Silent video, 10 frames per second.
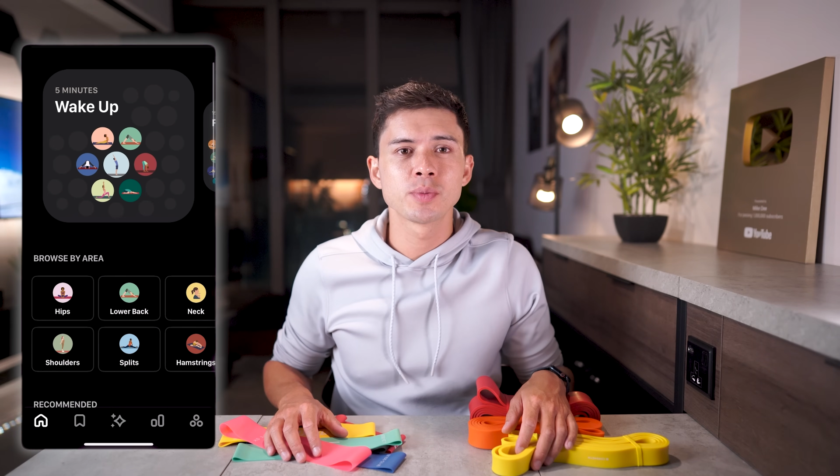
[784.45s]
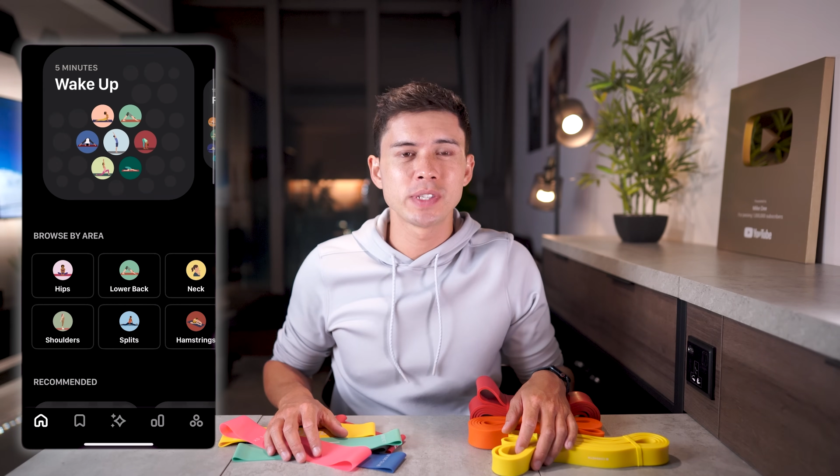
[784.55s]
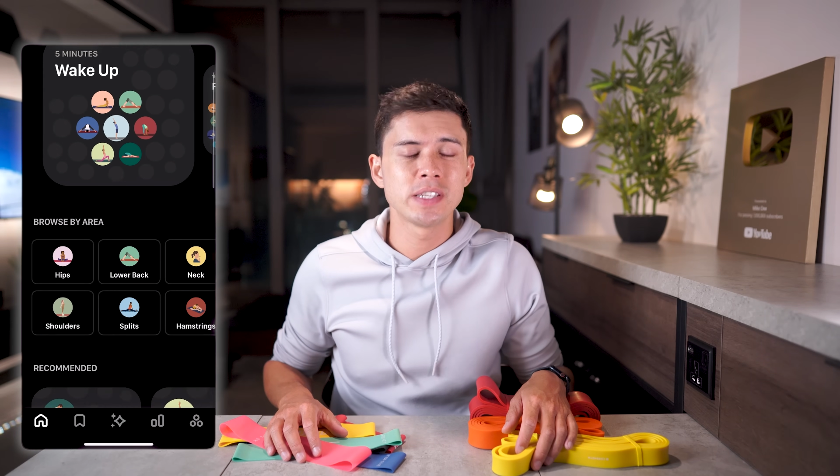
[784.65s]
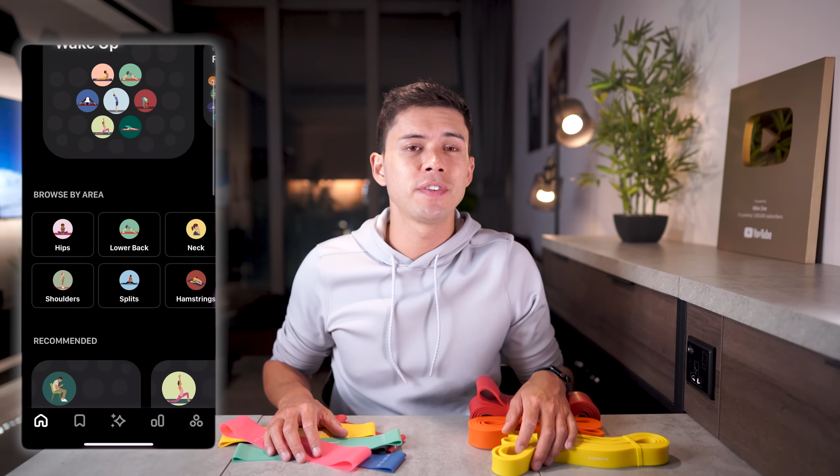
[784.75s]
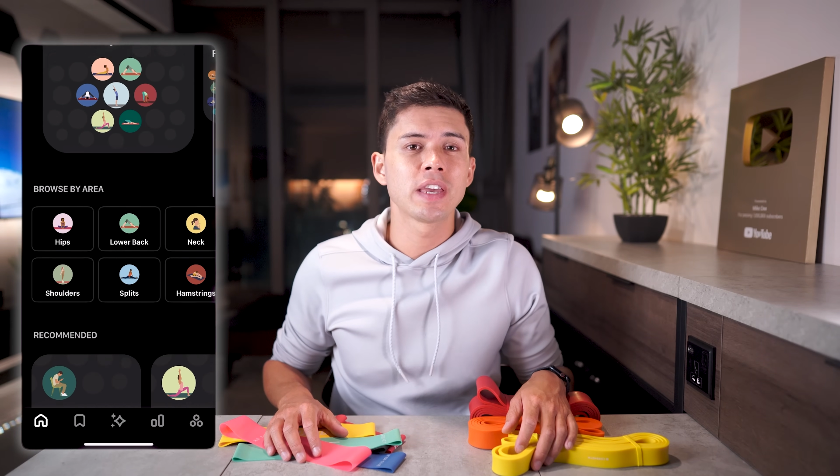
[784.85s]

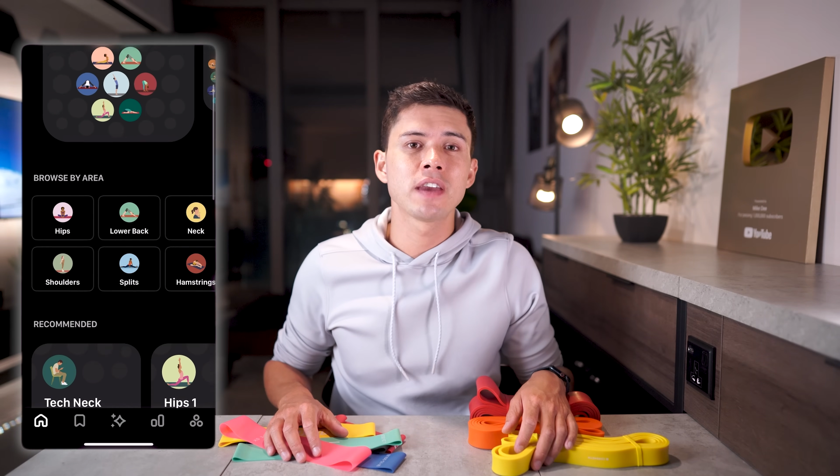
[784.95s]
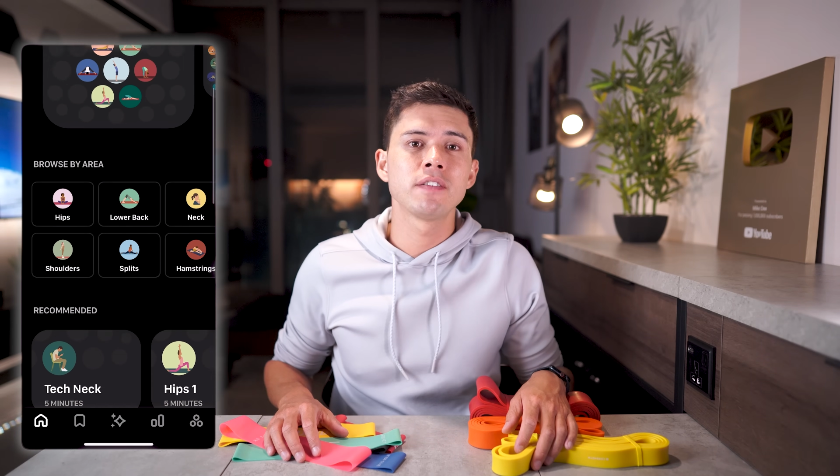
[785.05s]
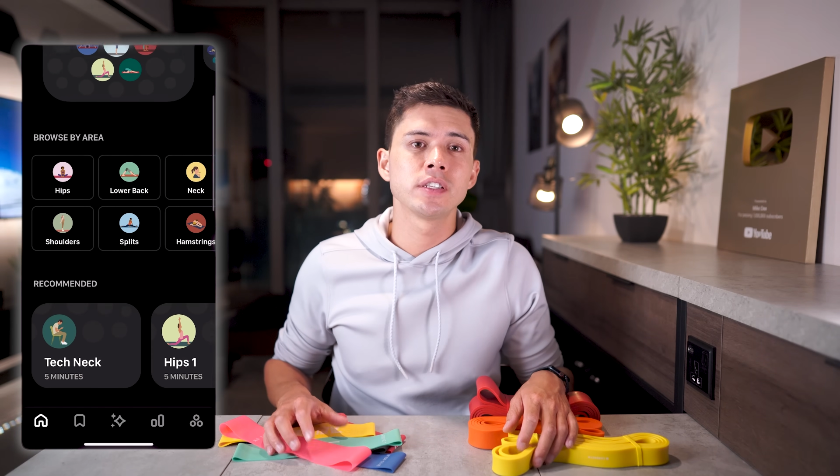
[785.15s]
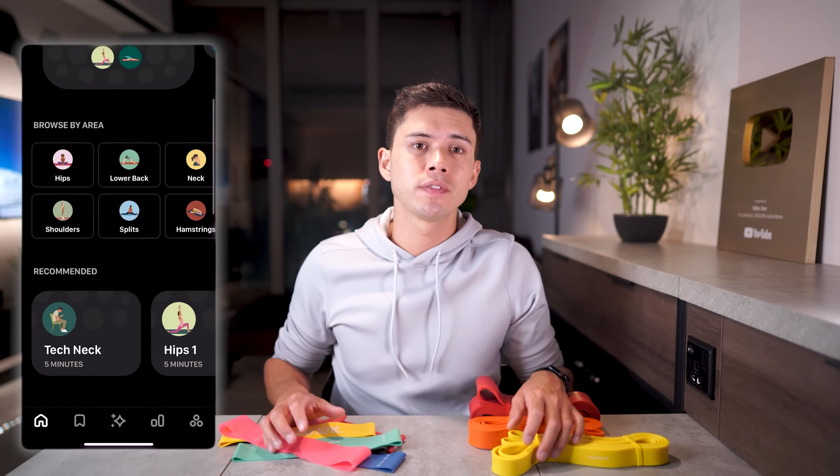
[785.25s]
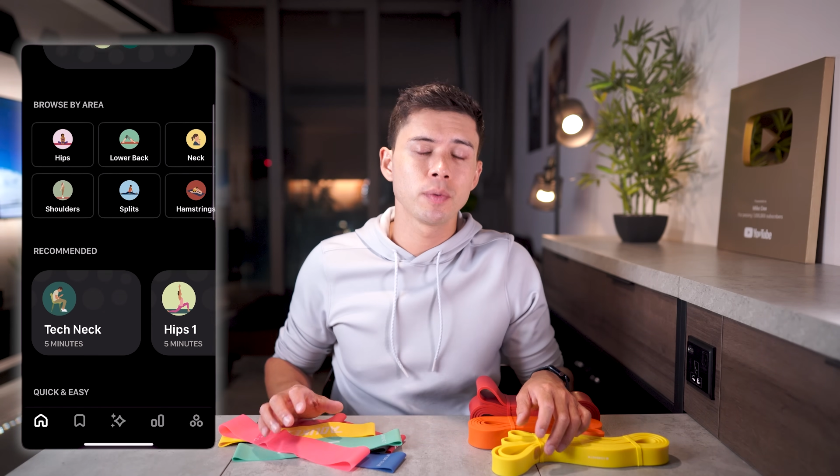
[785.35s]
specific
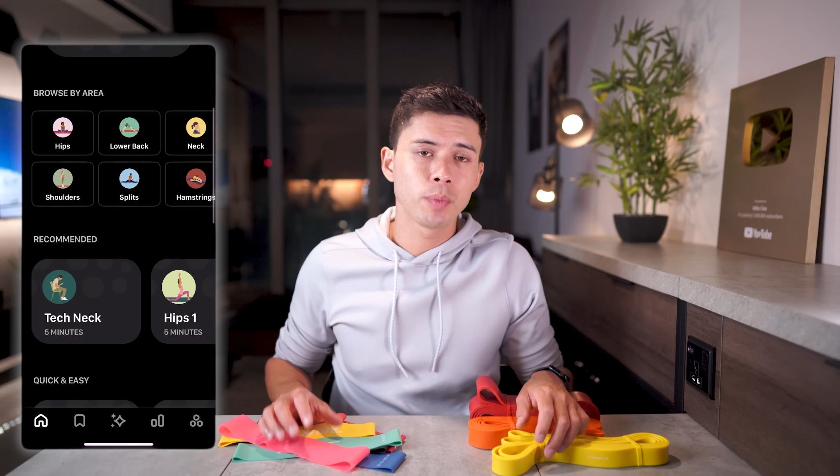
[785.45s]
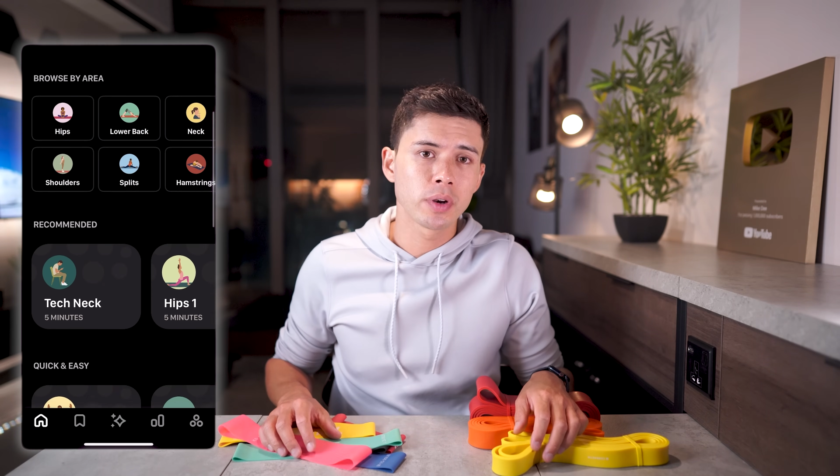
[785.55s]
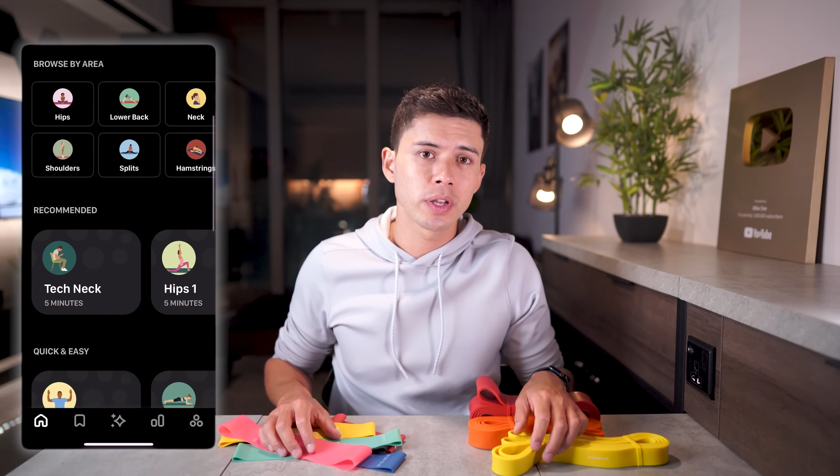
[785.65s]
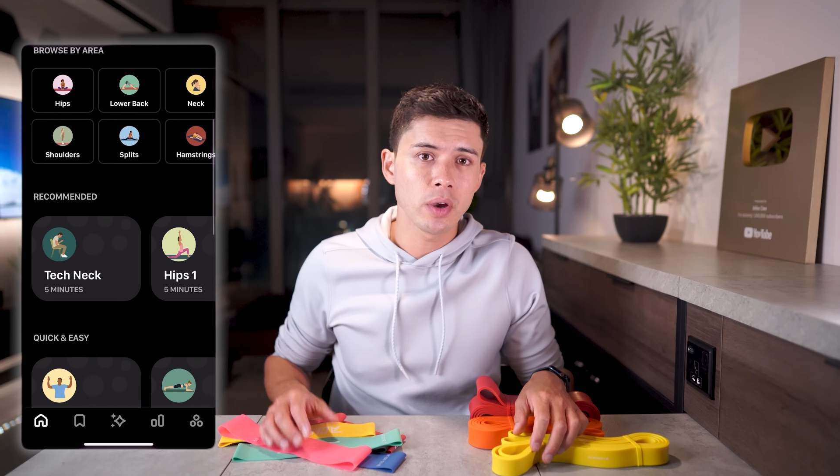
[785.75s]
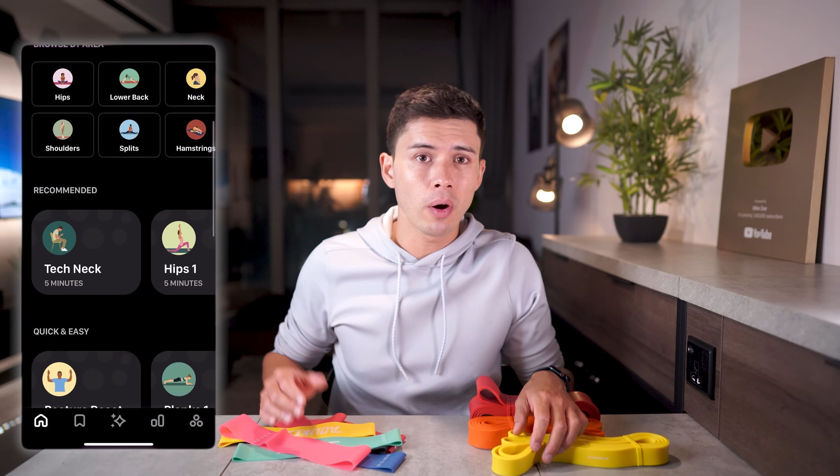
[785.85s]
areas of the body,